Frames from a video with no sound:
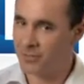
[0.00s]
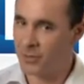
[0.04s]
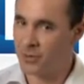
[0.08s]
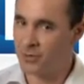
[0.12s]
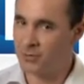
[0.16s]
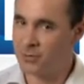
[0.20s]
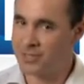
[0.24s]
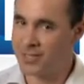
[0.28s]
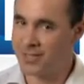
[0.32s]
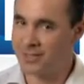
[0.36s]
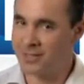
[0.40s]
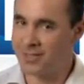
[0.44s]

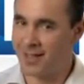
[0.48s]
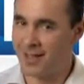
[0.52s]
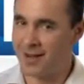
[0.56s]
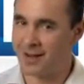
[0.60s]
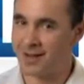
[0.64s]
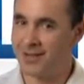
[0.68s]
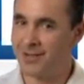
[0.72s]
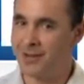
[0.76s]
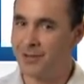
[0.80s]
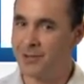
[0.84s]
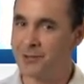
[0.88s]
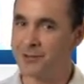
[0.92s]
Who did
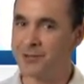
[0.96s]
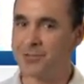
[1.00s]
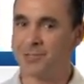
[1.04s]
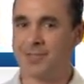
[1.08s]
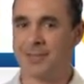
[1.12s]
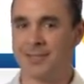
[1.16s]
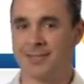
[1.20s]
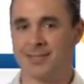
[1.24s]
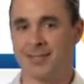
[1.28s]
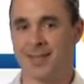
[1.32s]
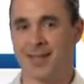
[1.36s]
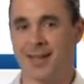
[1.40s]
that? Who
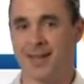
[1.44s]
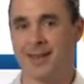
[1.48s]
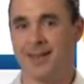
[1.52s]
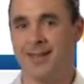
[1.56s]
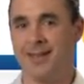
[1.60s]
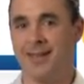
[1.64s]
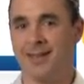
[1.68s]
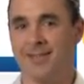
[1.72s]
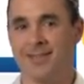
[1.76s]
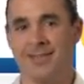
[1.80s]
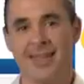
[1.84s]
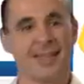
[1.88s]
said that?
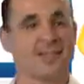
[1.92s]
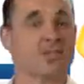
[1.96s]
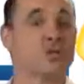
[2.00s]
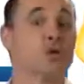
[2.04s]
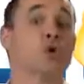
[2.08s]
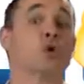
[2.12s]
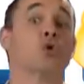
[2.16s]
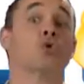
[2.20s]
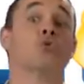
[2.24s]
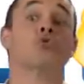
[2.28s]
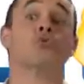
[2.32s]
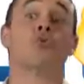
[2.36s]

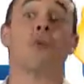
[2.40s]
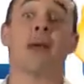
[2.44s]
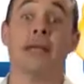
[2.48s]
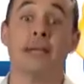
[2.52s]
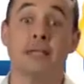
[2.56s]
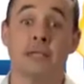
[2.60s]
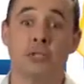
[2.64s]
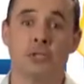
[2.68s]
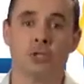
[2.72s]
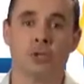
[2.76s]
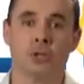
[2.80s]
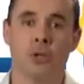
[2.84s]
That's a
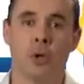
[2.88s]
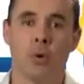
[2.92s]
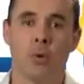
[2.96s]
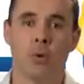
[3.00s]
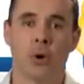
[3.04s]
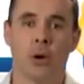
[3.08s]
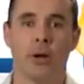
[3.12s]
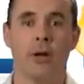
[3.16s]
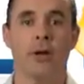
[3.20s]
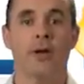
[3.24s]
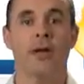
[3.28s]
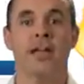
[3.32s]
great
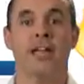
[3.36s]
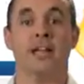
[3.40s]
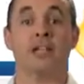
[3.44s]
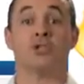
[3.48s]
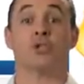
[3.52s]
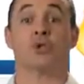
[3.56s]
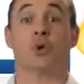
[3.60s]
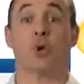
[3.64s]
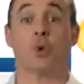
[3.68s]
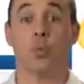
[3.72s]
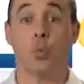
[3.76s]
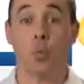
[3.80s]
slogan.
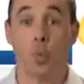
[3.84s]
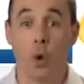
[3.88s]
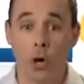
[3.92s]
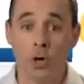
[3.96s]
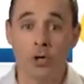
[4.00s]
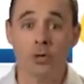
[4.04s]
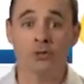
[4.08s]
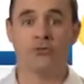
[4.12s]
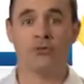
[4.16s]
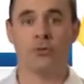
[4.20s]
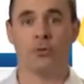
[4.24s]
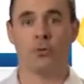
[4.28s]
It's a
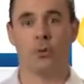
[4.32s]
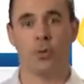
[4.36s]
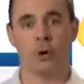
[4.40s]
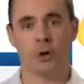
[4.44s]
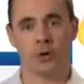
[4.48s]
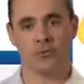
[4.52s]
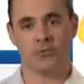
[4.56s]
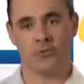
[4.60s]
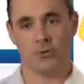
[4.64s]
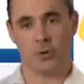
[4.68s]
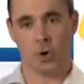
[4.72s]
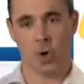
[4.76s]
wonderful,
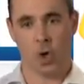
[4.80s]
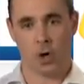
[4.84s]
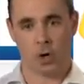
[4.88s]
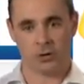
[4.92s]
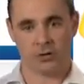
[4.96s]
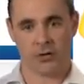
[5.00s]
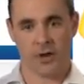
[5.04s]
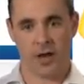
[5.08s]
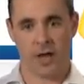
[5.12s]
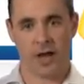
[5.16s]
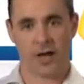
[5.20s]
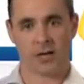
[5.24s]
wonderful
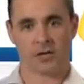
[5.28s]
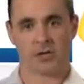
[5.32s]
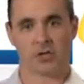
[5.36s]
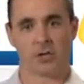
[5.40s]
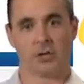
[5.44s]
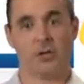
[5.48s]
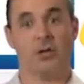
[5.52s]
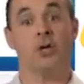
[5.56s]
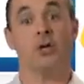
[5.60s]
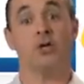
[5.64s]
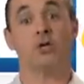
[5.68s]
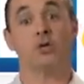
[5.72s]
call to
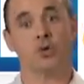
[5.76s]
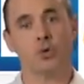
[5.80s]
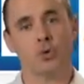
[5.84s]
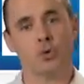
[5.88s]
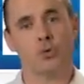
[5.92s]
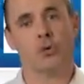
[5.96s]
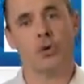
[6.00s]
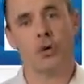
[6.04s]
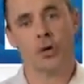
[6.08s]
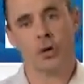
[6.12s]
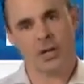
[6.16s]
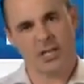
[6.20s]
action.
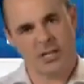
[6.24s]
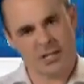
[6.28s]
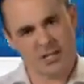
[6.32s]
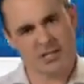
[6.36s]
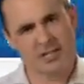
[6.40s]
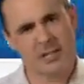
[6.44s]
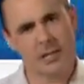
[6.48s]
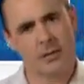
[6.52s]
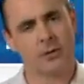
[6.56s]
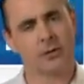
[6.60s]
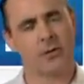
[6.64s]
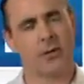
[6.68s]
So
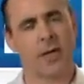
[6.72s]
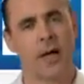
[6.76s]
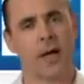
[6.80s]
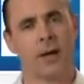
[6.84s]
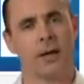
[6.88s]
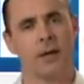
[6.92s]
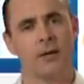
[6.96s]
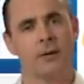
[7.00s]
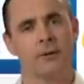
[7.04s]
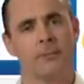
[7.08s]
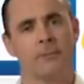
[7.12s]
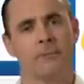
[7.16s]
consider that.